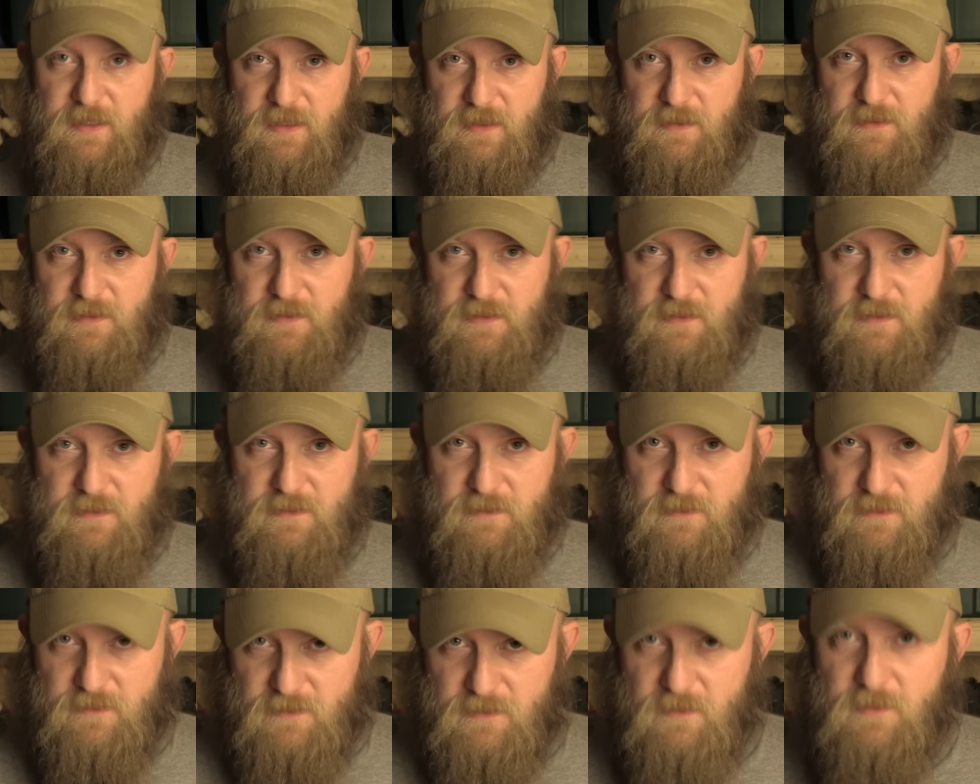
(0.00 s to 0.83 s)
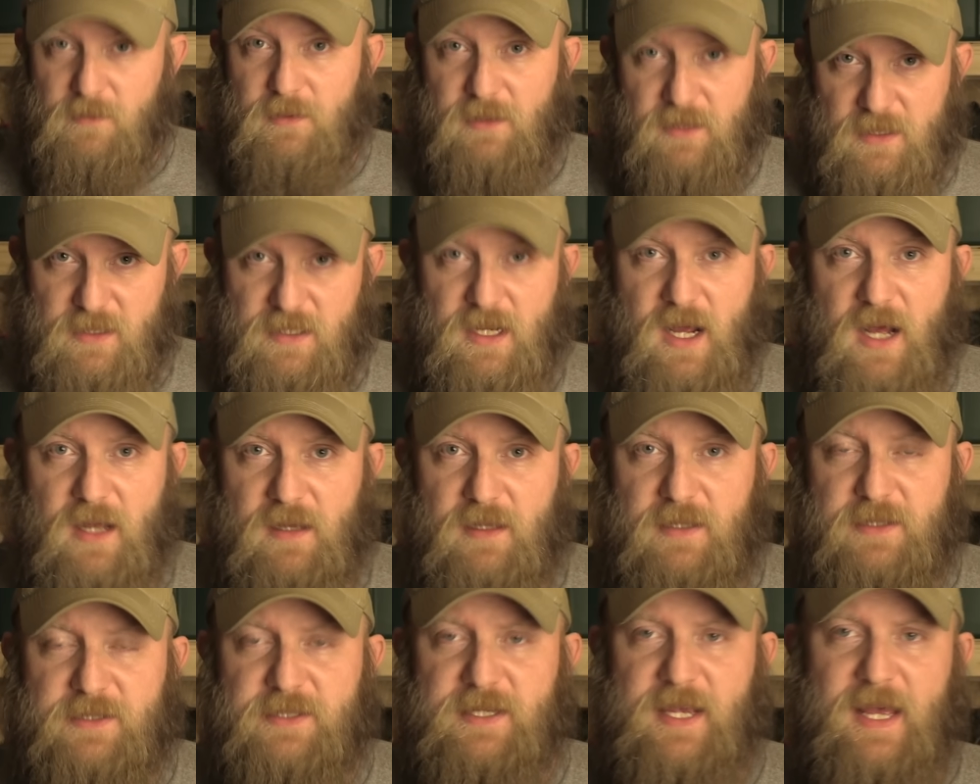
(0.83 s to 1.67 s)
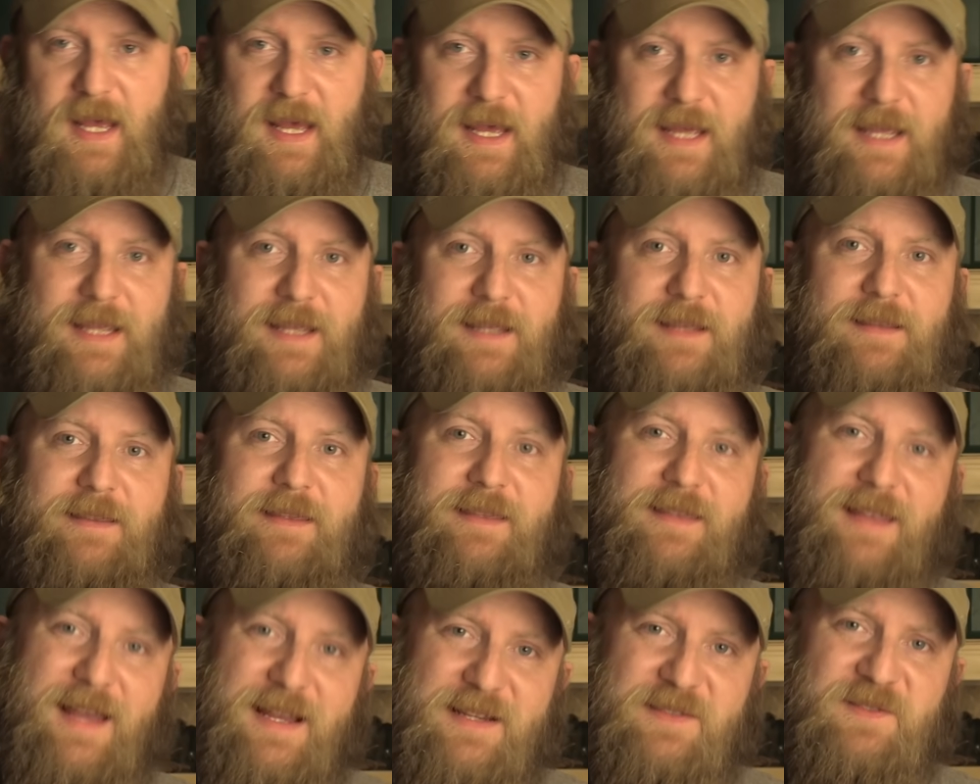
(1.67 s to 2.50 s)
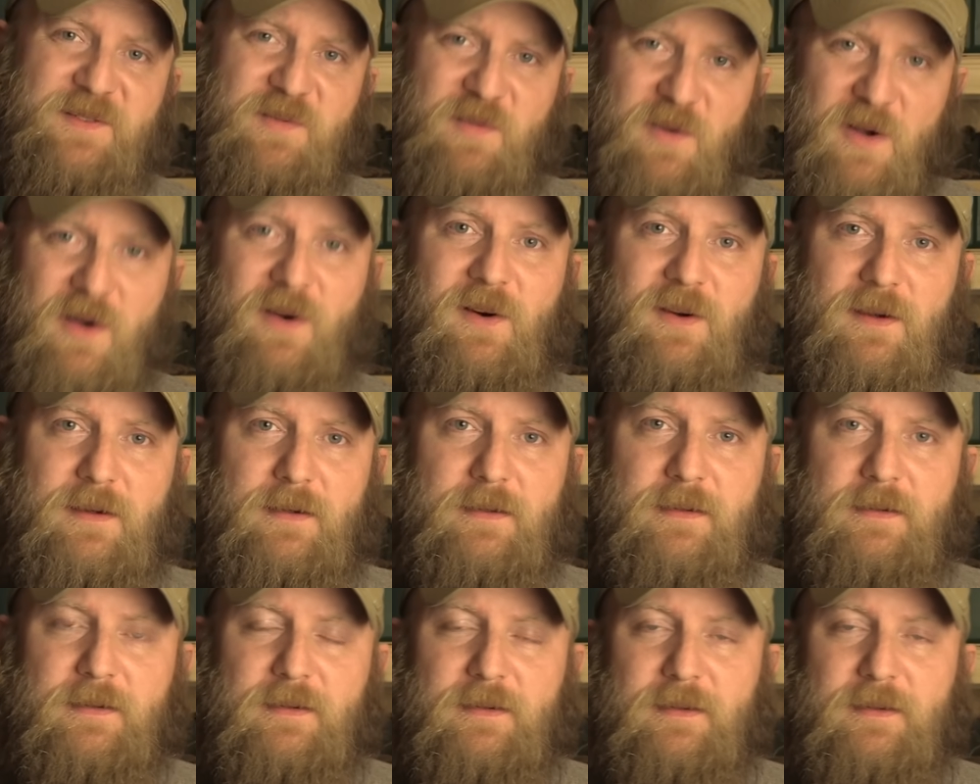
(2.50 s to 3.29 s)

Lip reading: you will acknowledge, hey, that's wrong.